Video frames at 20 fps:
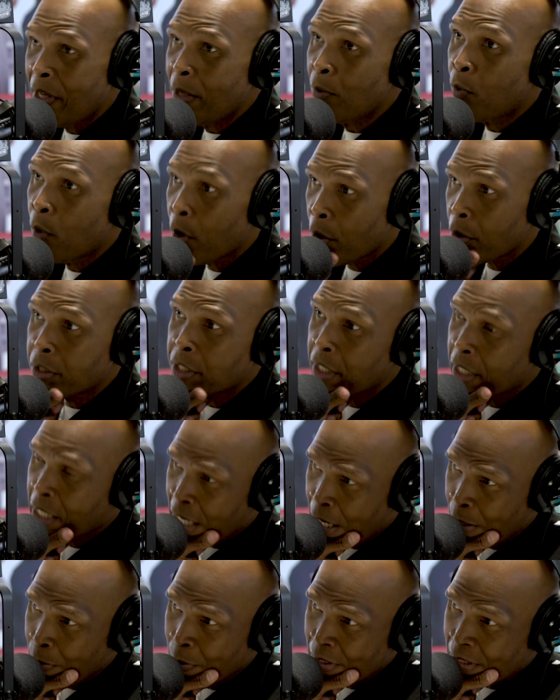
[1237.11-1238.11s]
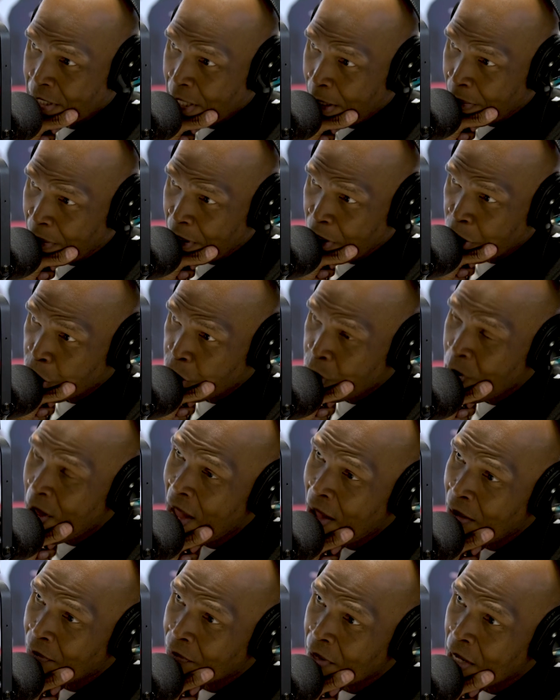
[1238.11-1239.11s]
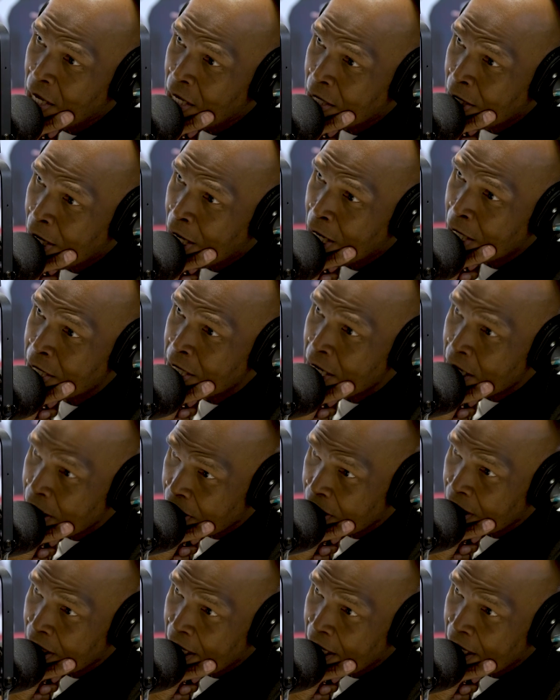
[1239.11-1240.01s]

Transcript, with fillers: he were to come with something, do you have another